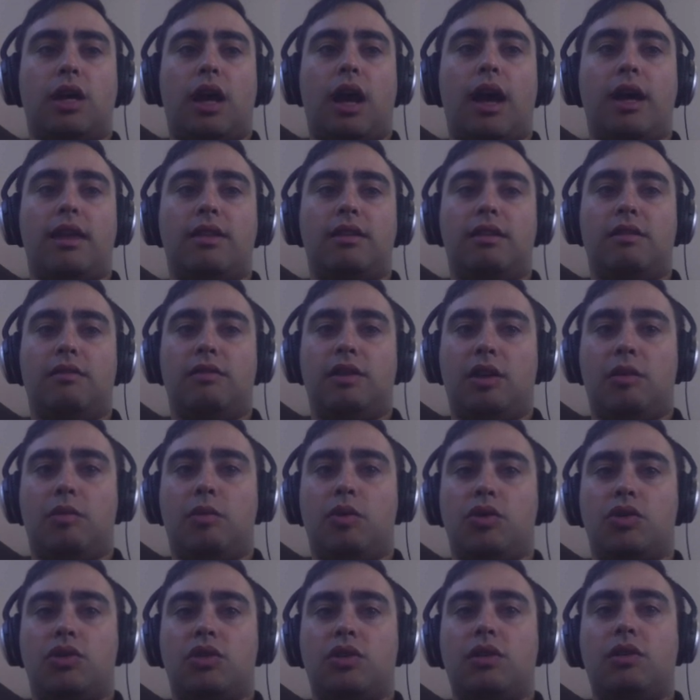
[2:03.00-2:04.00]
highly
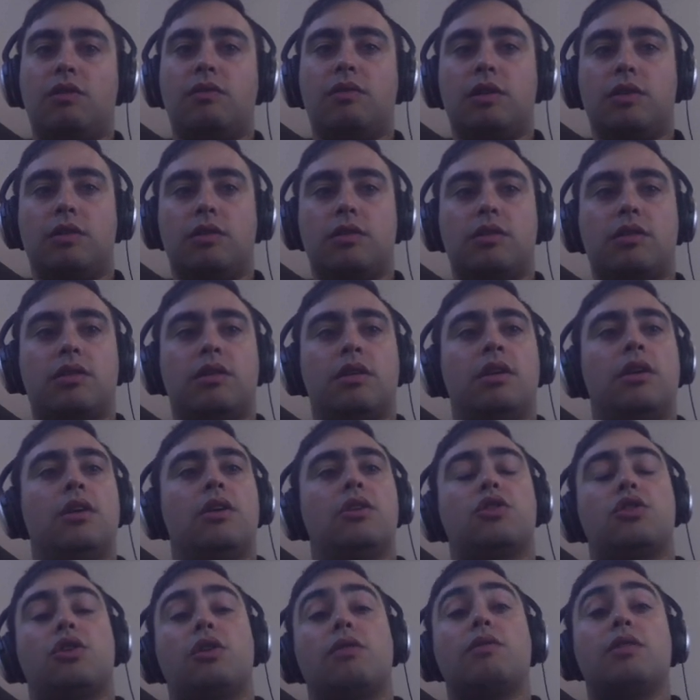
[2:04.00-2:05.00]
available
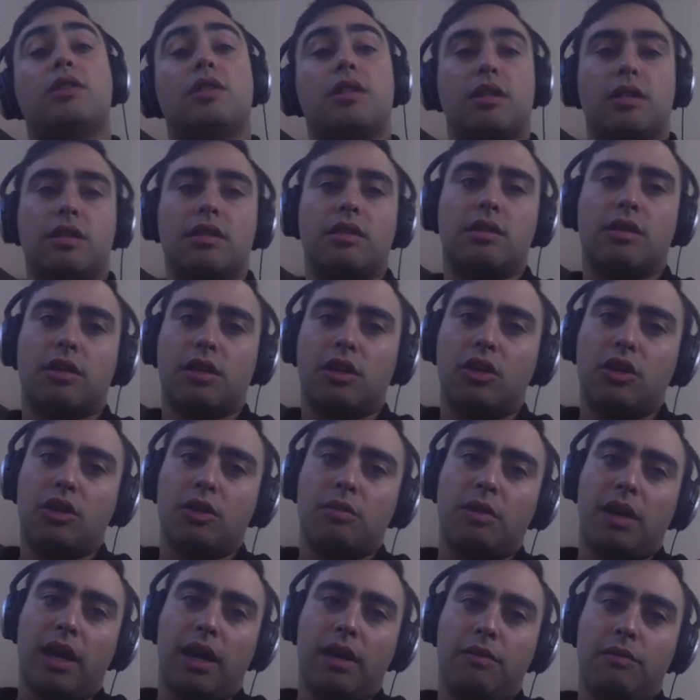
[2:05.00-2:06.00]
services
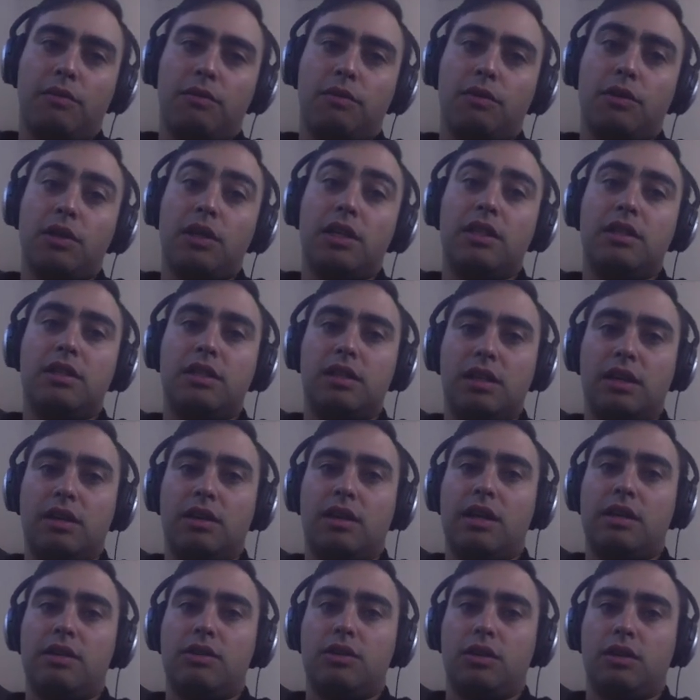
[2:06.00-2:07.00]
secured by free
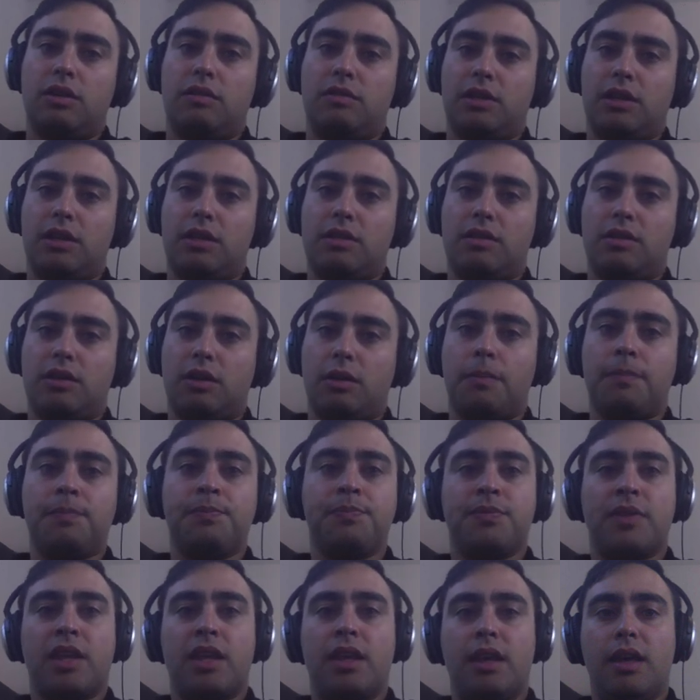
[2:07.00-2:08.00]
TLS certificates. So
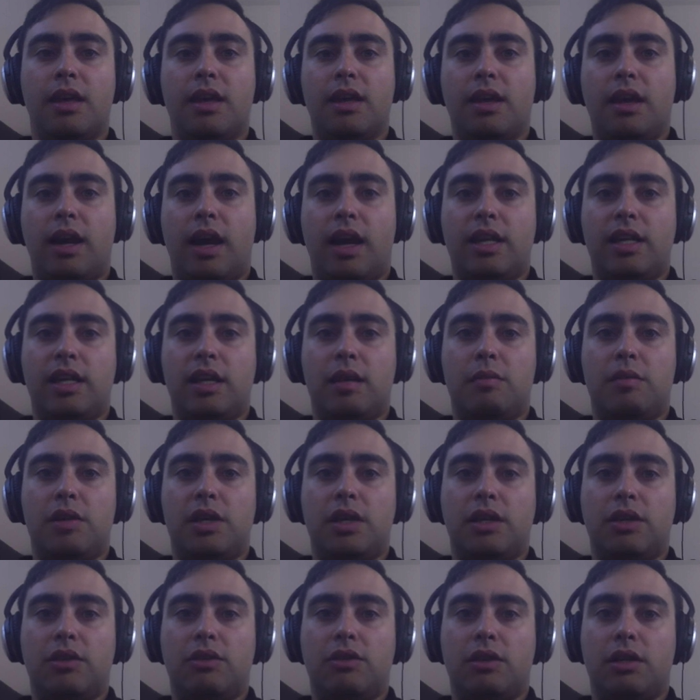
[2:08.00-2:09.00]
idea
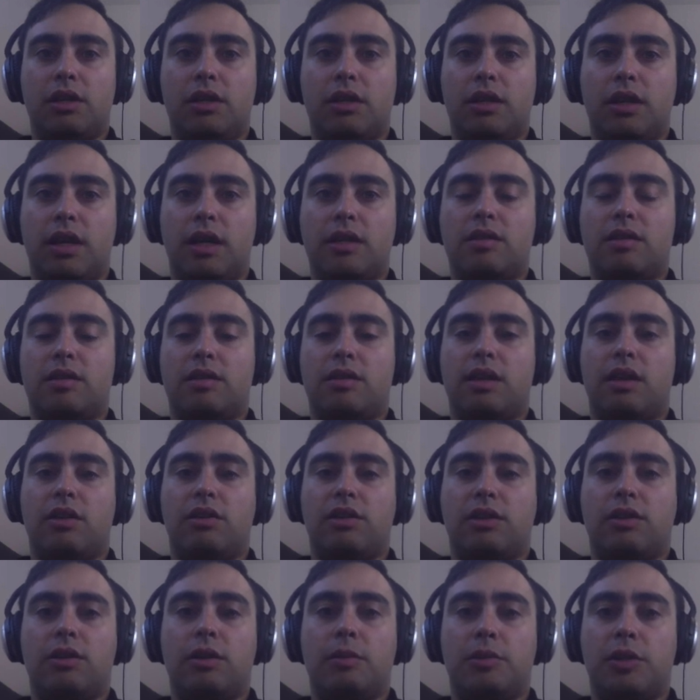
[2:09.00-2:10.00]
being you can SSL
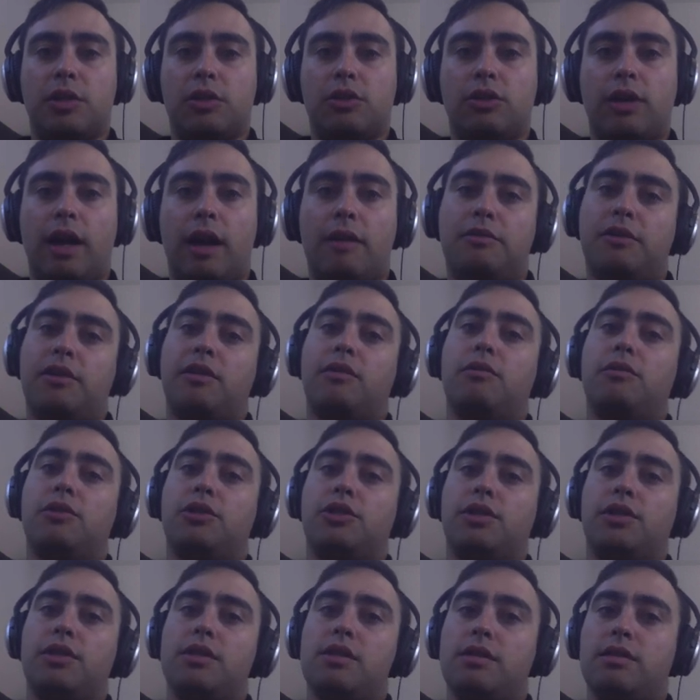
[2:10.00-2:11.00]
encrypt your traffic,
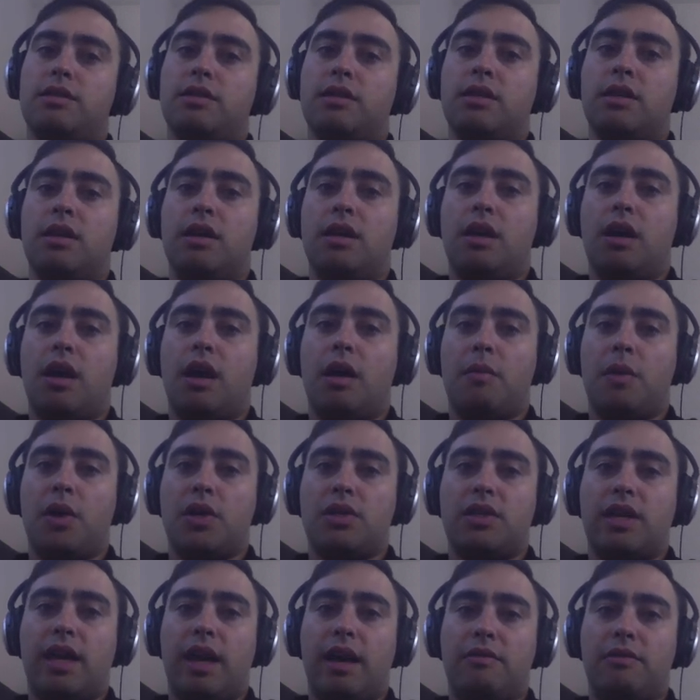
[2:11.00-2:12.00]
which is a
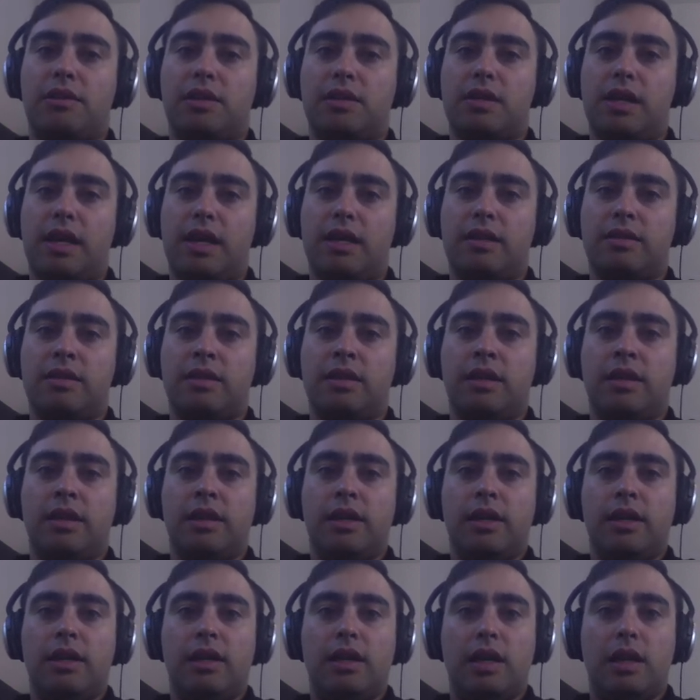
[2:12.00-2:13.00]
must-have these days.
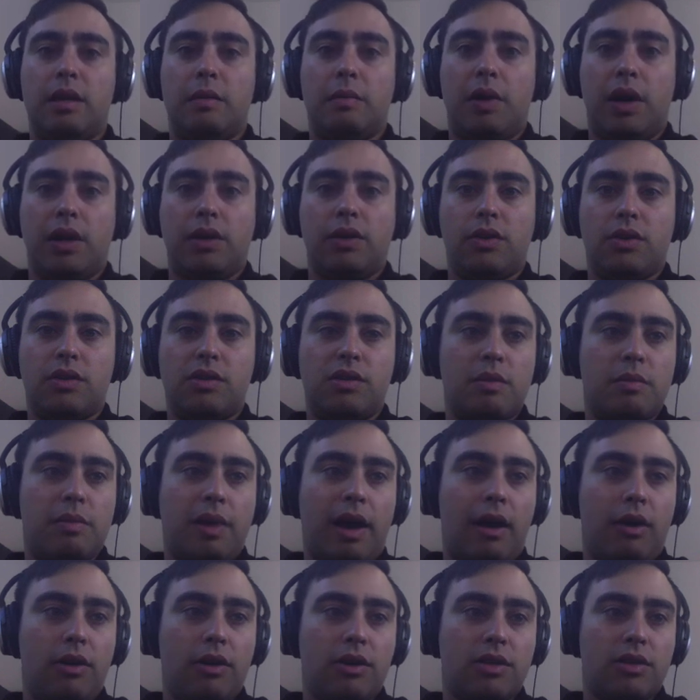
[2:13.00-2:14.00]
It bundles the
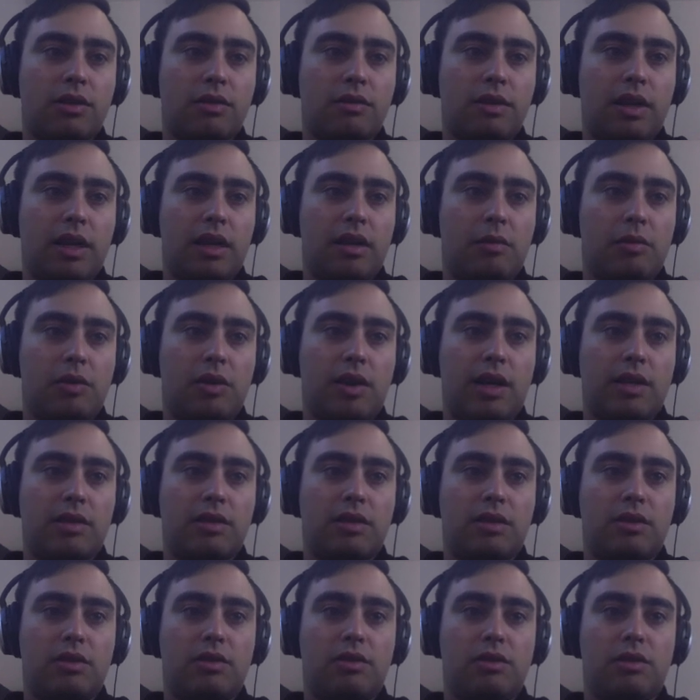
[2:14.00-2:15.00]
powers of AWS,
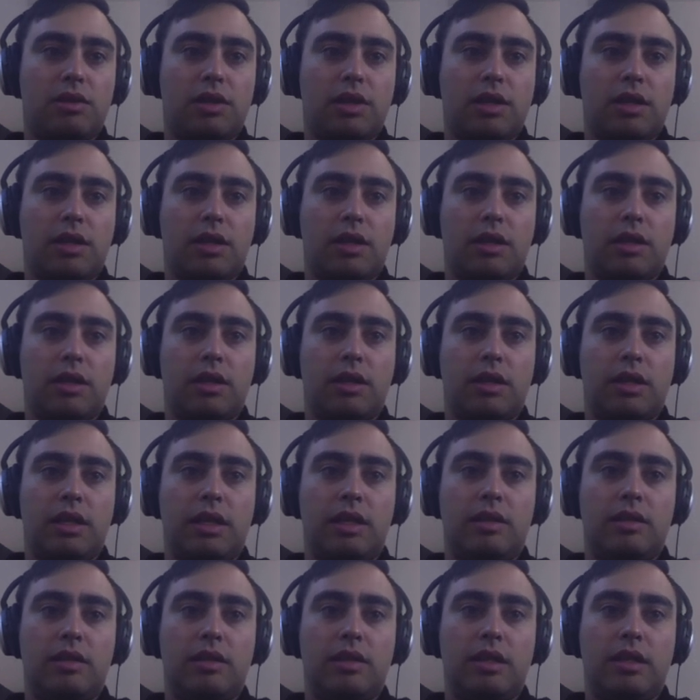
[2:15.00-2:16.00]
including
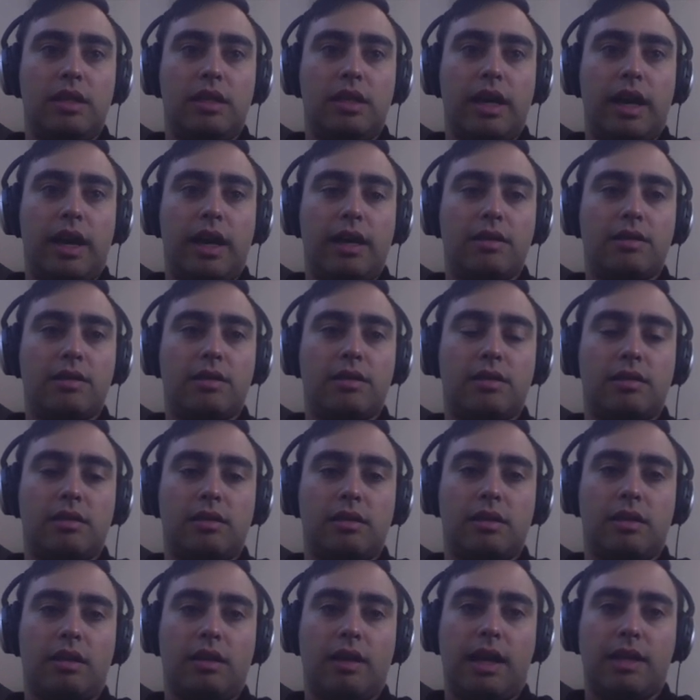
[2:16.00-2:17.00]
ECS,
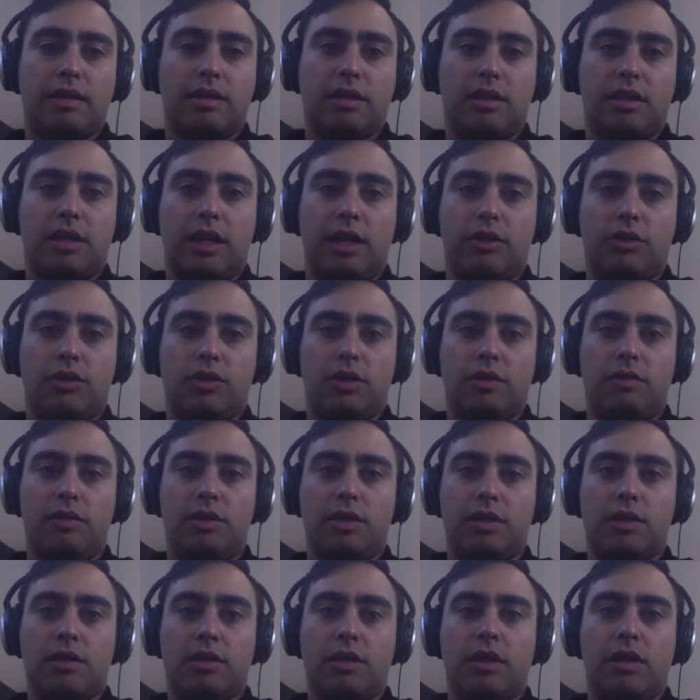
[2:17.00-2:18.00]
Elastic Container
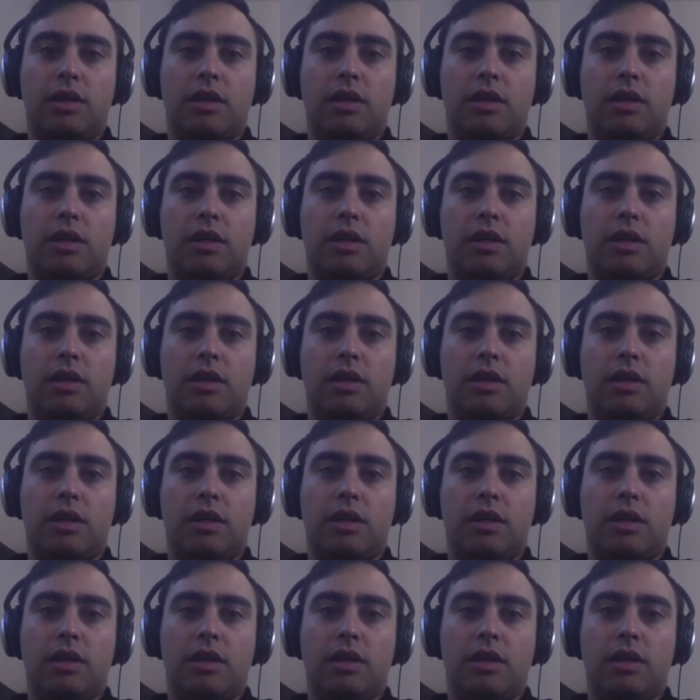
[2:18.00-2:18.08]
Service,